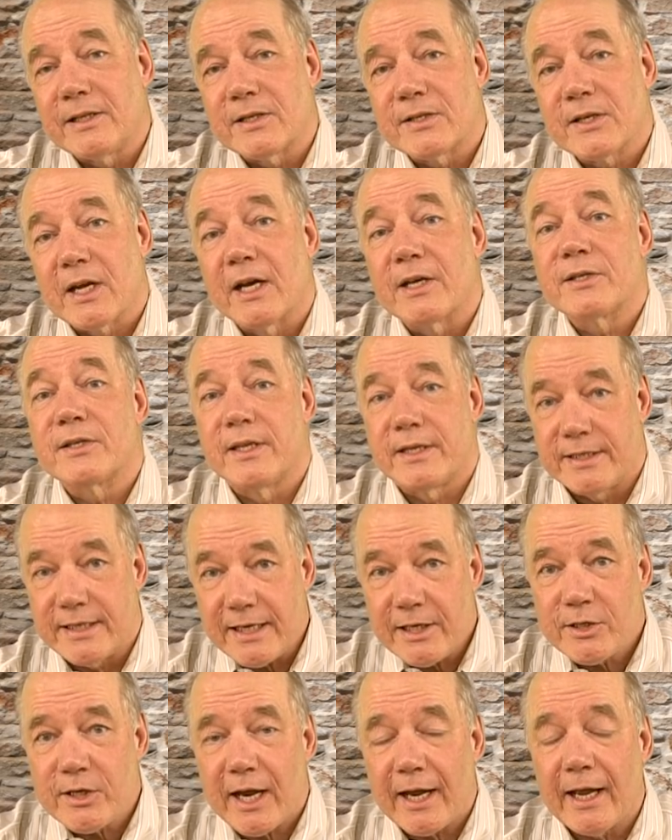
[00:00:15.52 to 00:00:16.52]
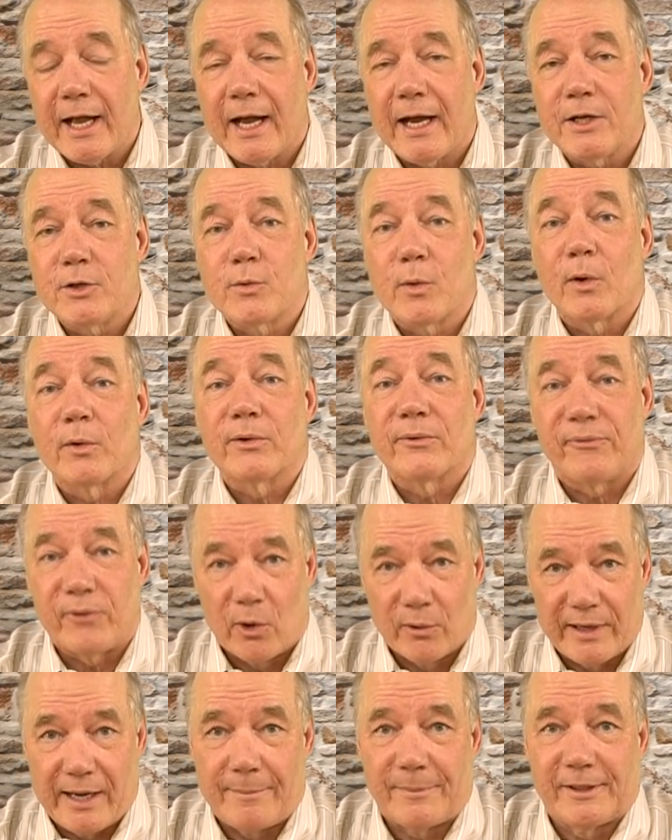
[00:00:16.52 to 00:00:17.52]
discuss the D J I Drone to
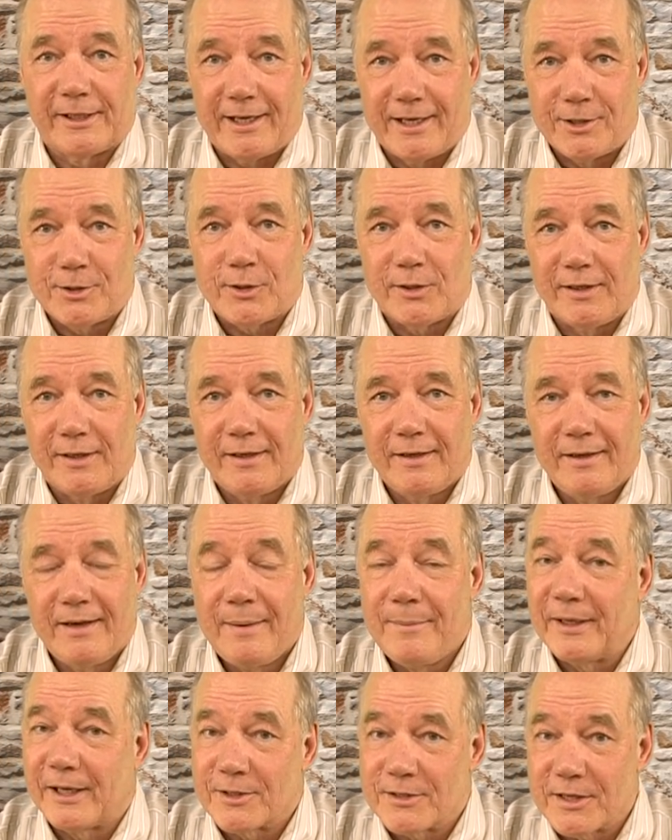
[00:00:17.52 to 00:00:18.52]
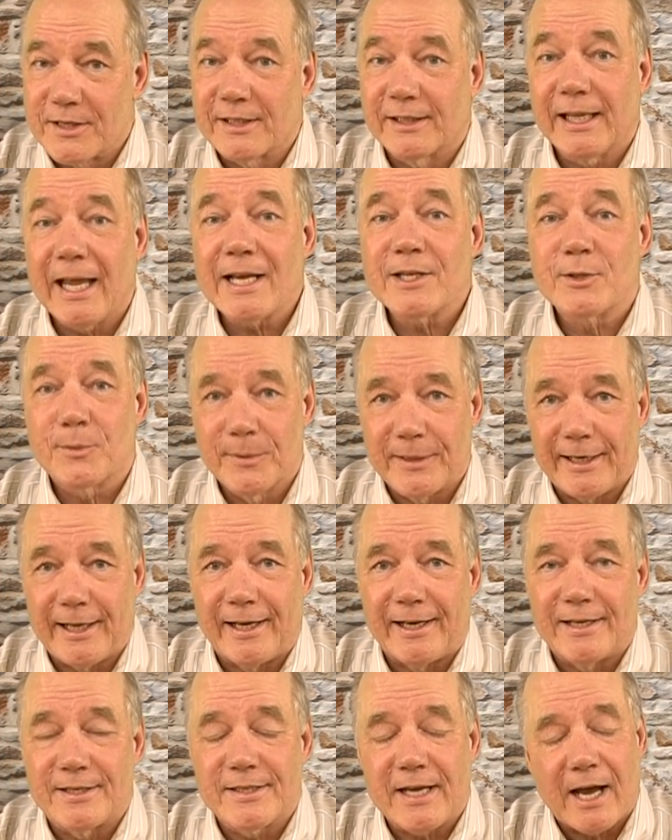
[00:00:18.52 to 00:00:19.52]
Phone application, because in the last three
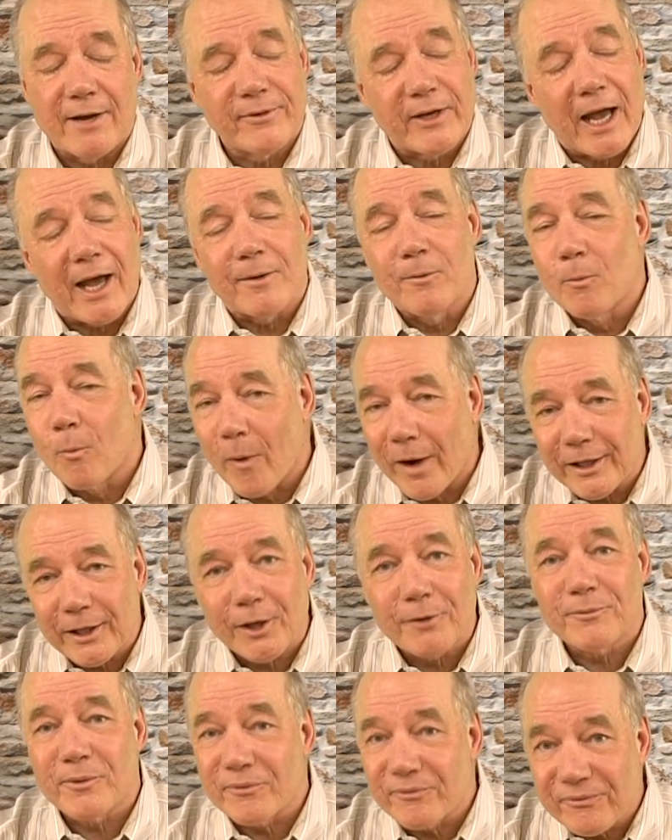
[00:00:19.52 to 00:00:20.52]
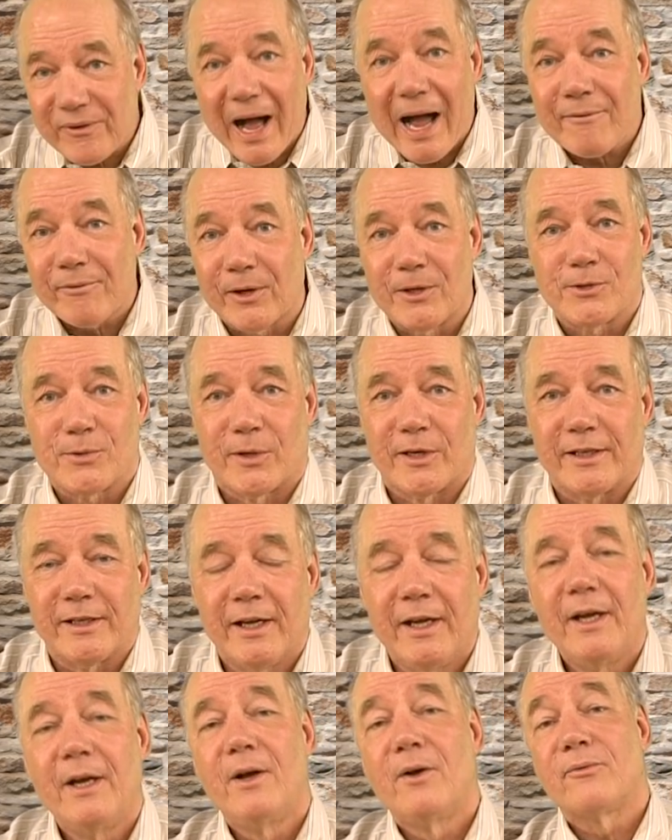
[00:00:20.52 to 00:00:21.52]
days, I've gotten well over five hundred
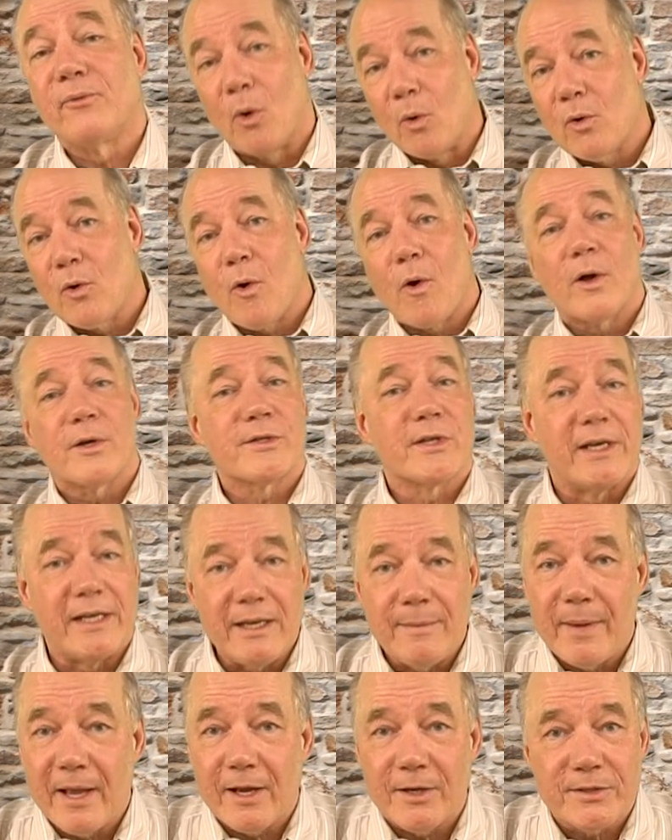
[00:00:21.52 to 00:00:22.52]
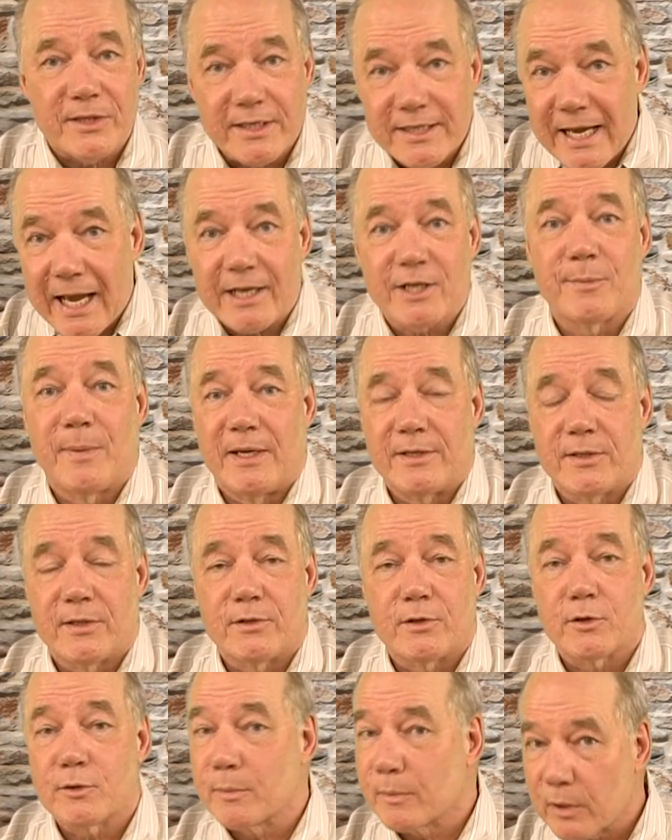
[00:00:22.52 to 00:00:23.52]
phone calls and emails and text
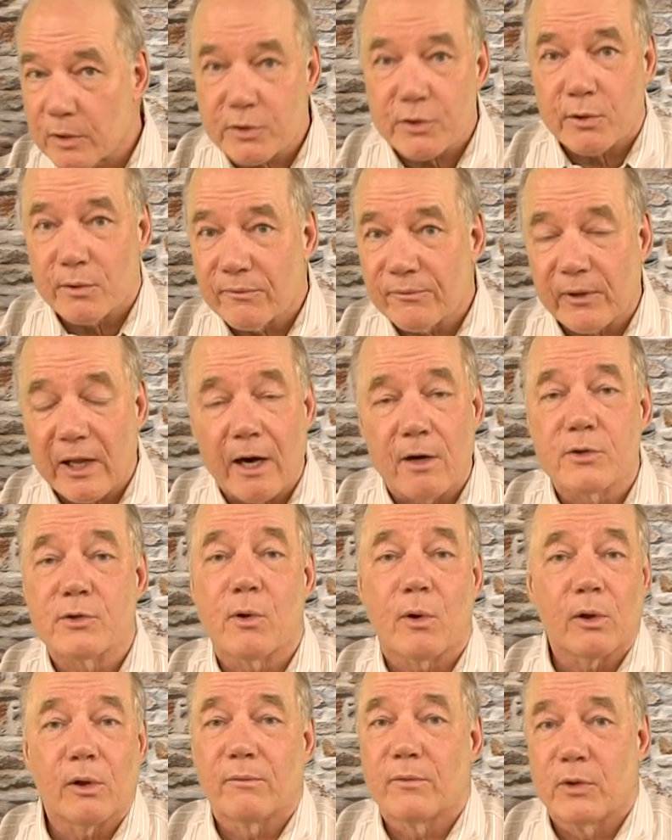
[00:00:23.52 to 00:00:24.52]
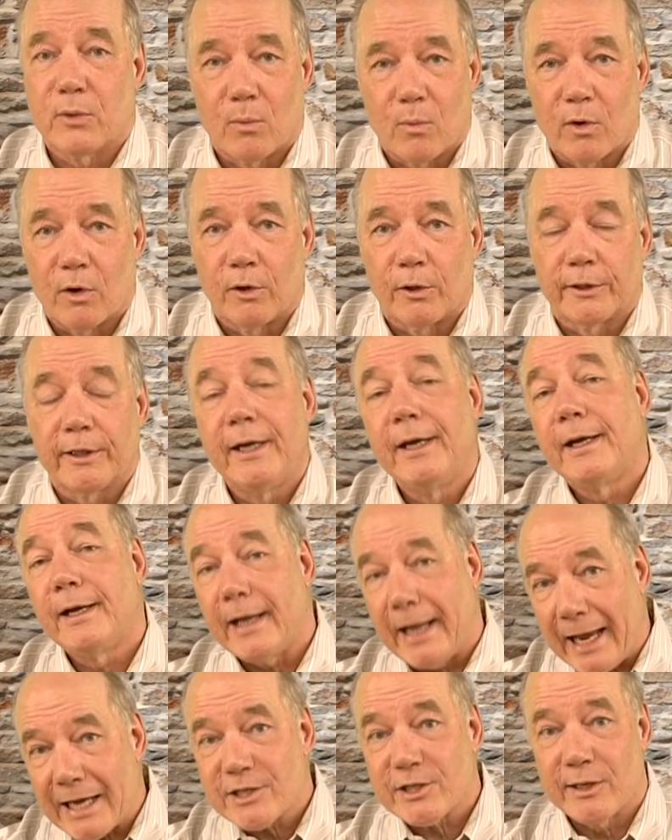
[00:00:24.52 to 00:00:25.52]
messages from concerned flyers all over the world
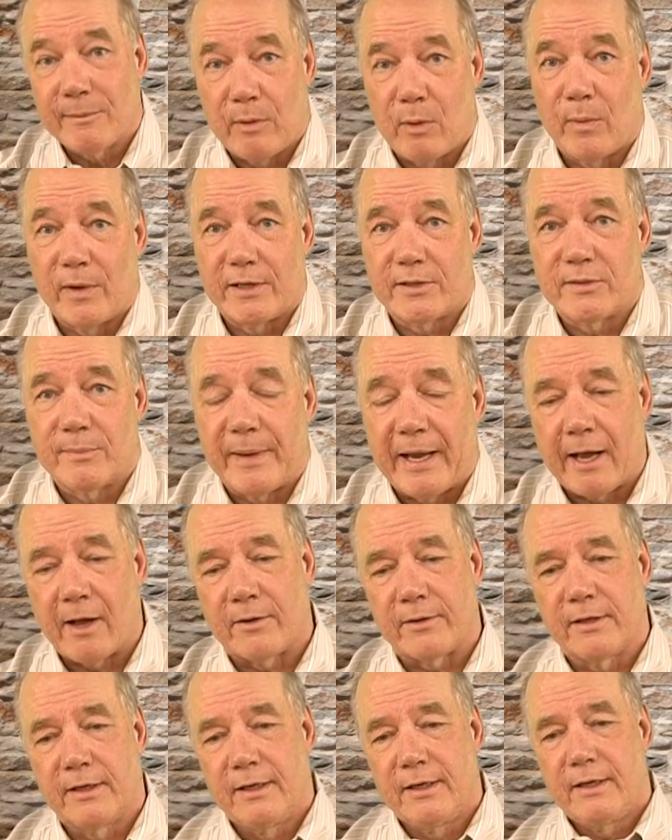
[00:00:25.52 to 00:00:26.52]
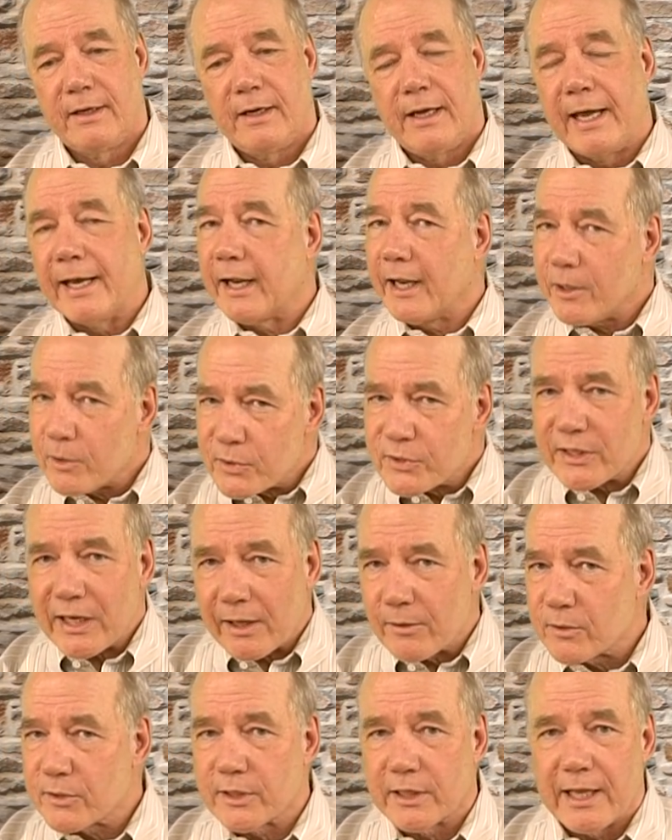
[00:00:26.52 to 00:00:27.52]
asking me what it's about, and I
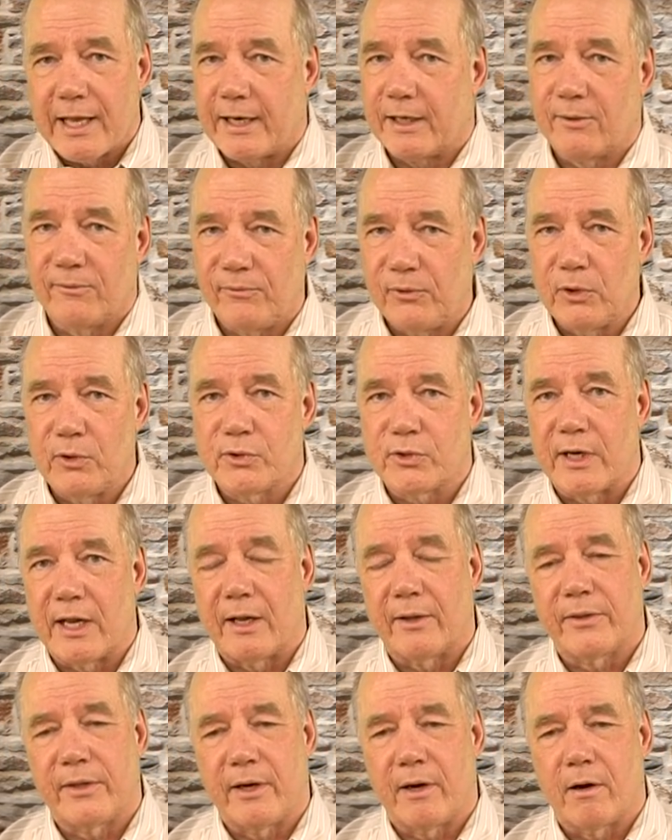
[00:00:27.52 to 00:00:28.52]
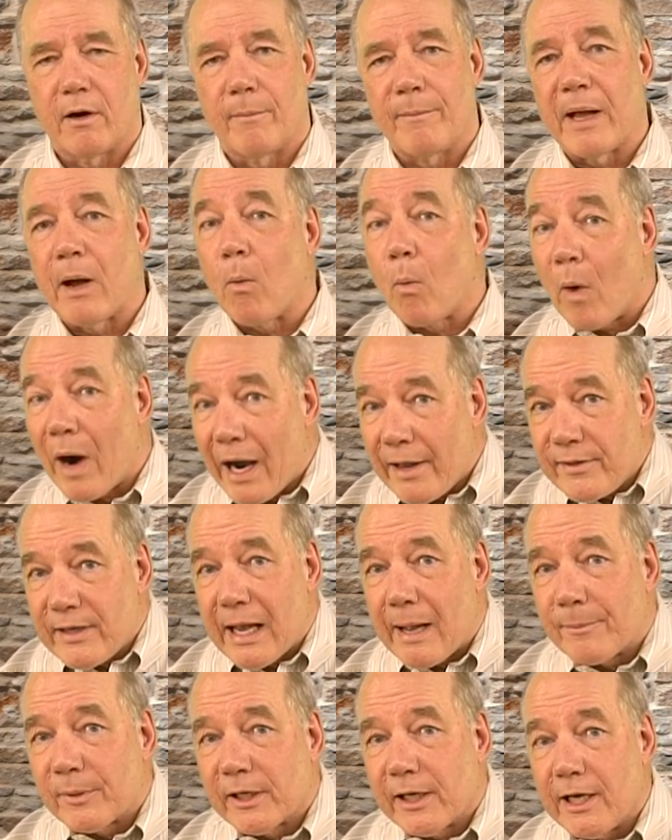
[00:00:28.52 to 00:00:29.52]
understand there's a lot of confusion out there about why the
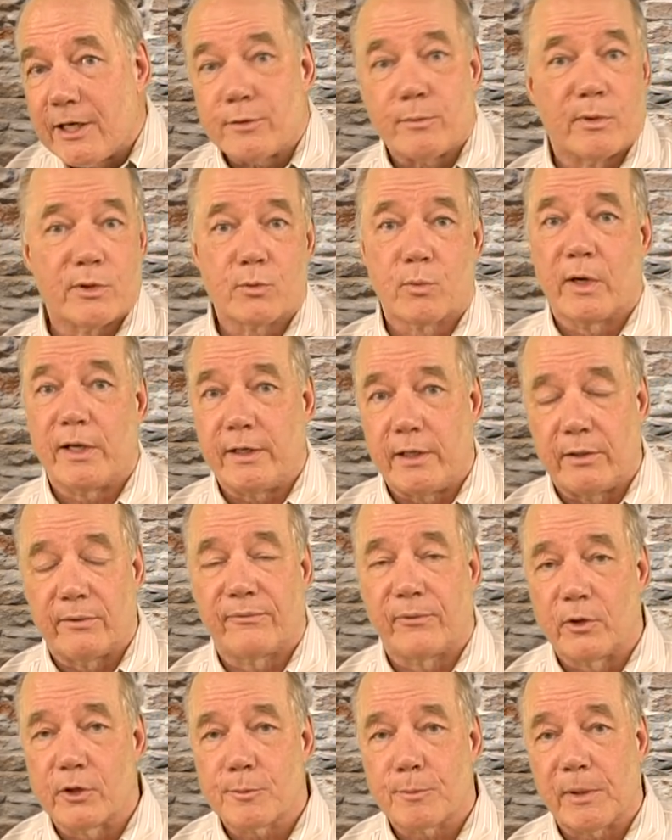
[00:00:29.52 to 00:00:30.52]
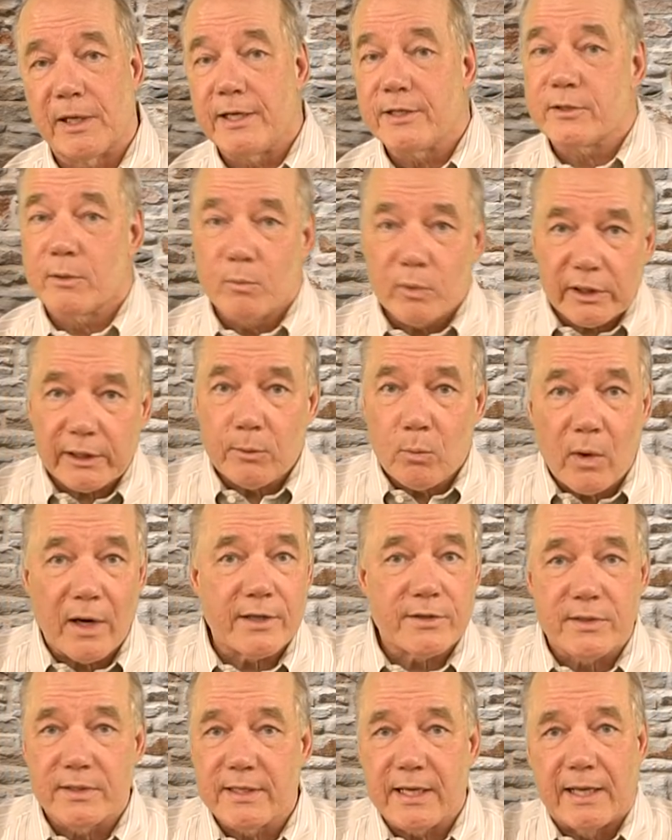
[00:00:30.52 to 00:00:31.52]
application was written in the first place and really what
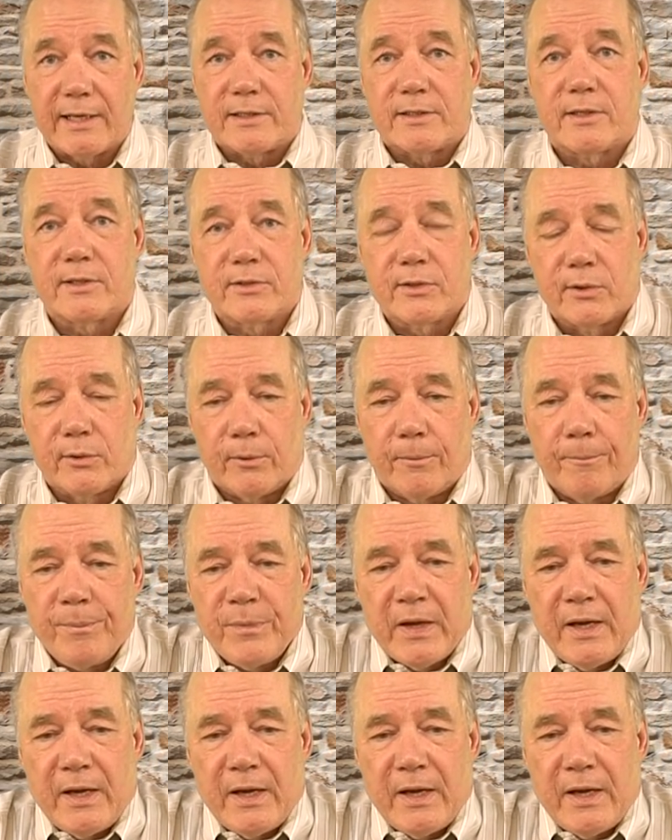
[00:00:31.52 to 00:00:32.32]
it's intended to do.